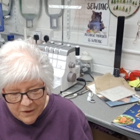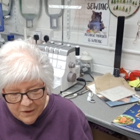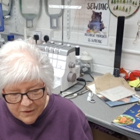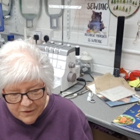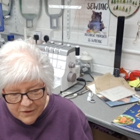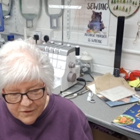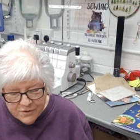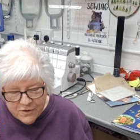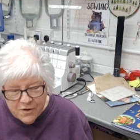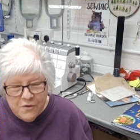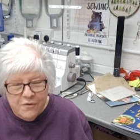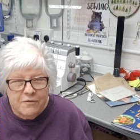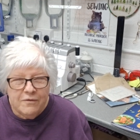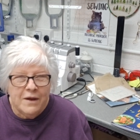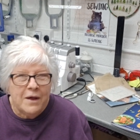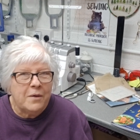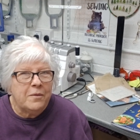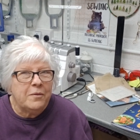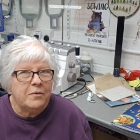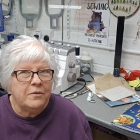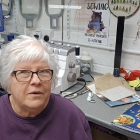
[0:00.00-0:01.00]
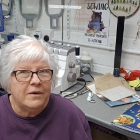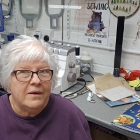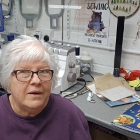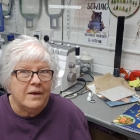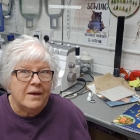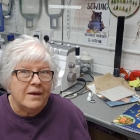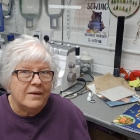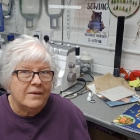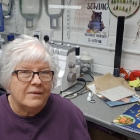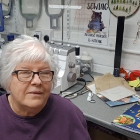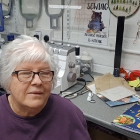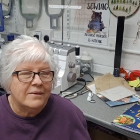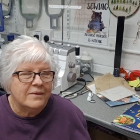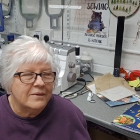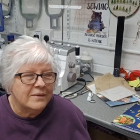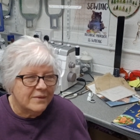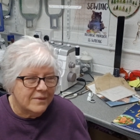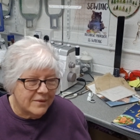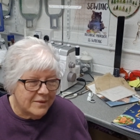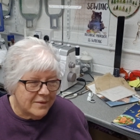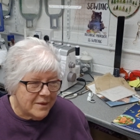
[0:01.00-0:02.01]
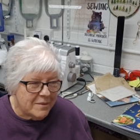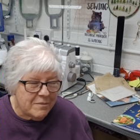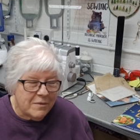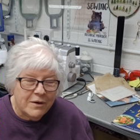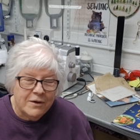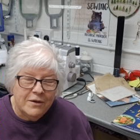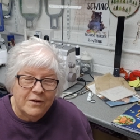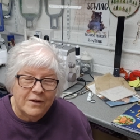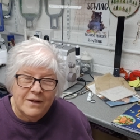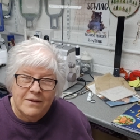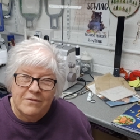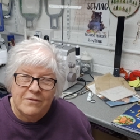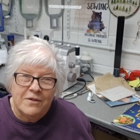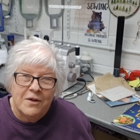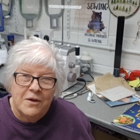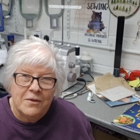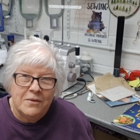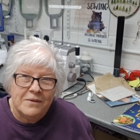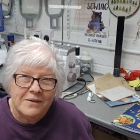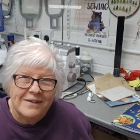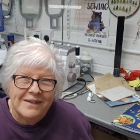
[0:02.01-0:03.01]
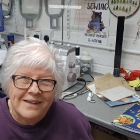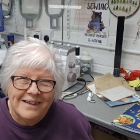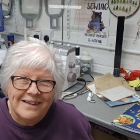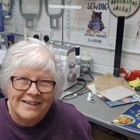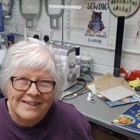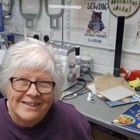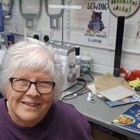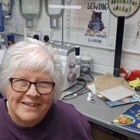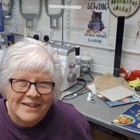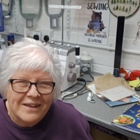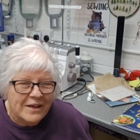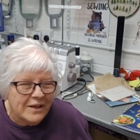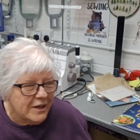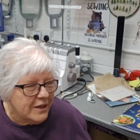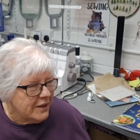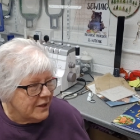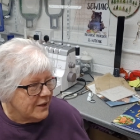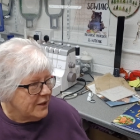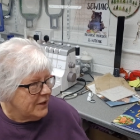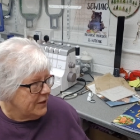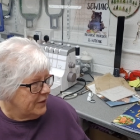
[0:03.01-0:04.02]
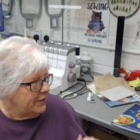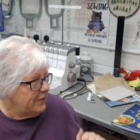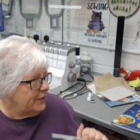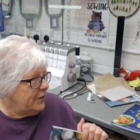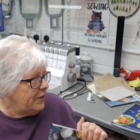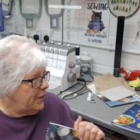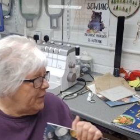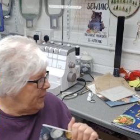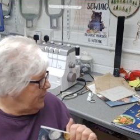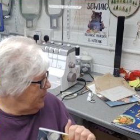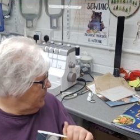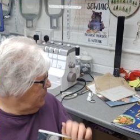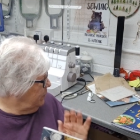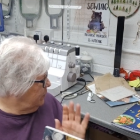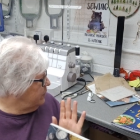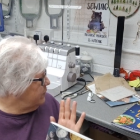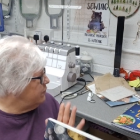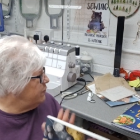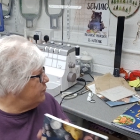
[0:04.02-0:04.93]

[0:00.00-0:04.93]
there's no flour in it, they might not even notice. So I'm looking